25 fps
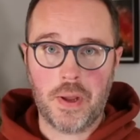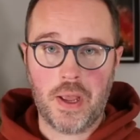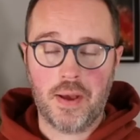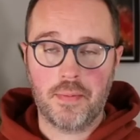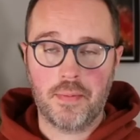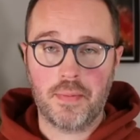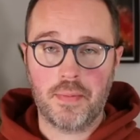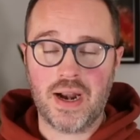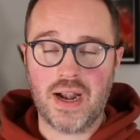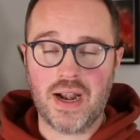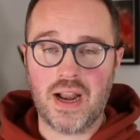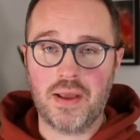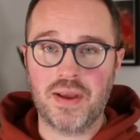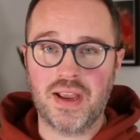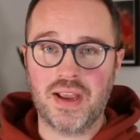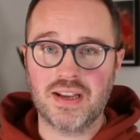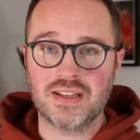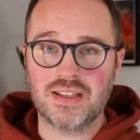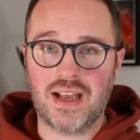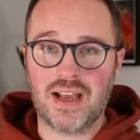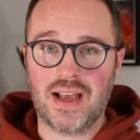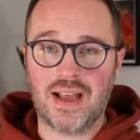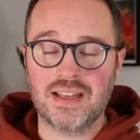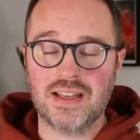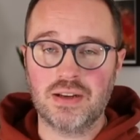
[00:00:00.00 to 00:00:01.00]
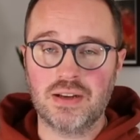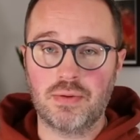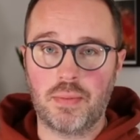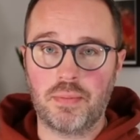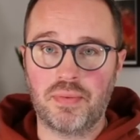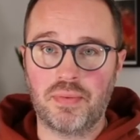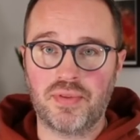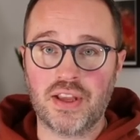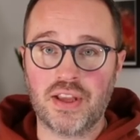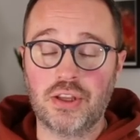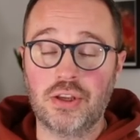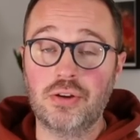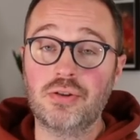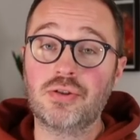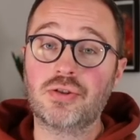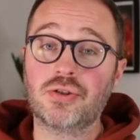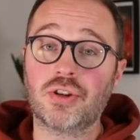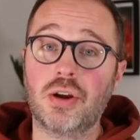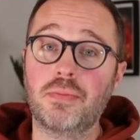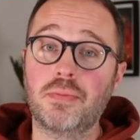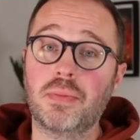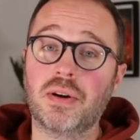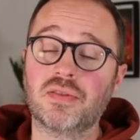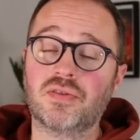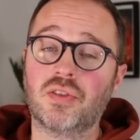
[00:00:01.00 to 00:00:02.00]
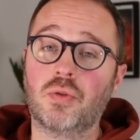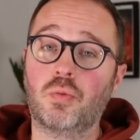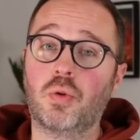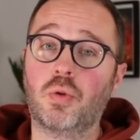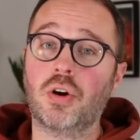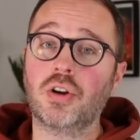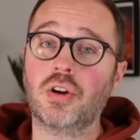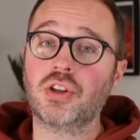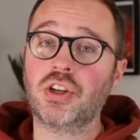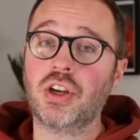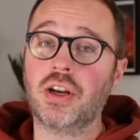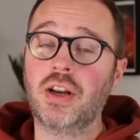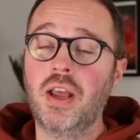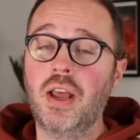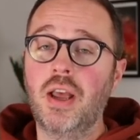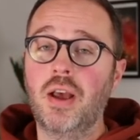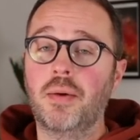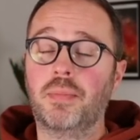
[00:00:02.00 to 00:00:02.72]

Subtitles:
My name is Andy Webb. Thank you so much for watching.